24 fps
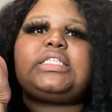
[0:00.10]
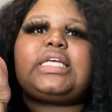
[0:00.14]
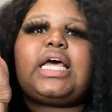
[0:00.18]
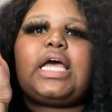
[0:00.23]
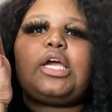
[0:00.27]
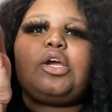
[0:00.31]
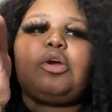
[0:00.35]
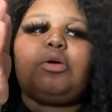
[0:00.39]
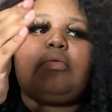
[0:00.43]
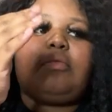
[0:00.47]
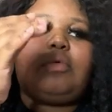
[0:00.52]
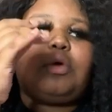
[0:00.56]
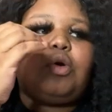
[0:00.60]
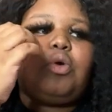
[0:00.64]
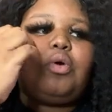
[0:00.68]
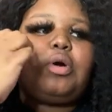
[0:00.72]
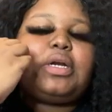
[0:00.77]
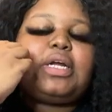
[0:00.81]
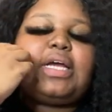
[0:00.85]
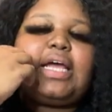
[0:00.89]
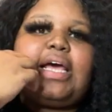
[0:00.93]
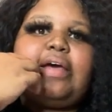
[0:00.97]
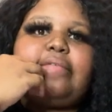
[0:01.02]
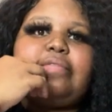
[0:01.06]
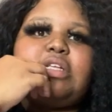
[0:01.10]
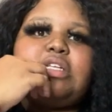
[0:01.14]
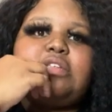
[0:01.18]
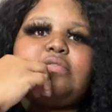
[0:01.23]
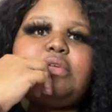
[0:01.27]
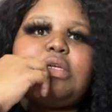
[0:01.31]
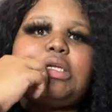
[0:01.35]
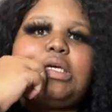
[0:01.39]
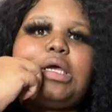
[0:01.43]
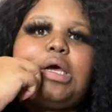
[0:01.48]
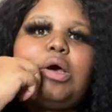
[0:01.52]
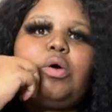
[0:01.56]
sat here and recorded half this
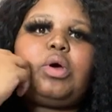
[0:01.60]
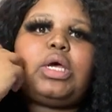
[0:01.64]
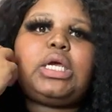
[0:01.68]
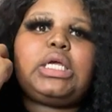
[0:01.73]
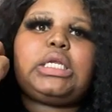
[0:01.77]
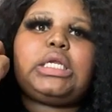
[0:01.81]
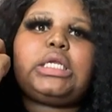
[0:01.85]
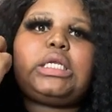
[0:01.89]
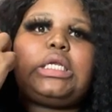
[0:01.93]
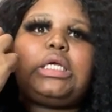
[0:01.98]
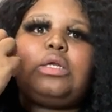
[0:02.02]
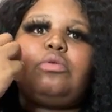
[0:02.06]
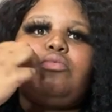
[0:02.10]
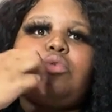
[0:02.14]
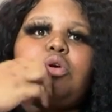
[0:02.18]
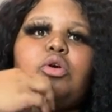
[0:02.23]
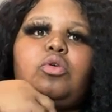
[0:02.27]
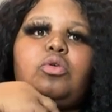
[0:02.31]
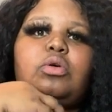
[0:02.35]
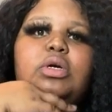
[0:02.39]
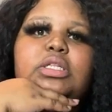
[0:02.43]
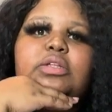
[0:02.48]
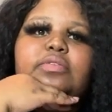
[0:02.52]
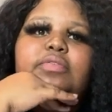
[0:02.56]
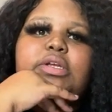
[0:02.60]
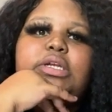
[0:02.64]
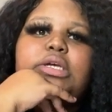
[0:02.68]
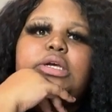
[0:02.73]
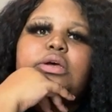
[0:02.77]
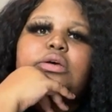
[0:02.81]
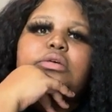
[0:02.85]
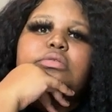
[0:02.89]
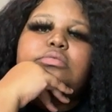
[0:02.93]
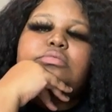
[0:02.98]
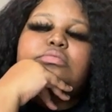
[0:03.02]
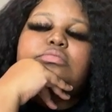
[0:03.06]
video and it didn't record the
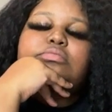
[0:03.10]
video.